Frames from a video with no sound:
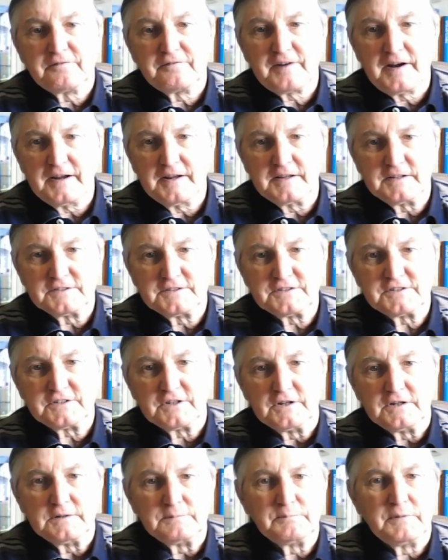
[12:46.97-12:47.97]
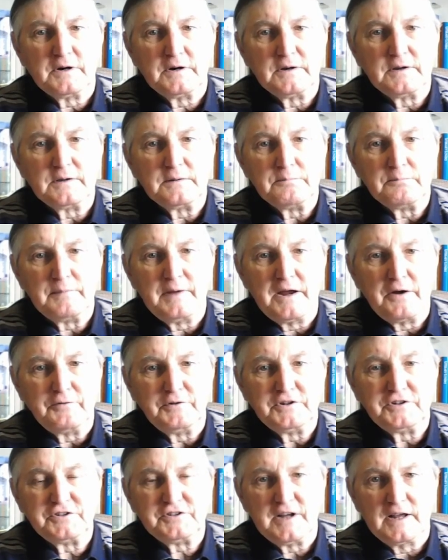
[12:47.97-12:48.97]
Frankenstein by
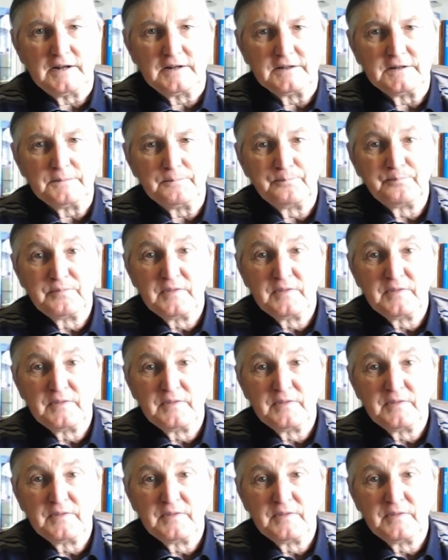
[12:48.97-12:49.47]
Mary Shelley.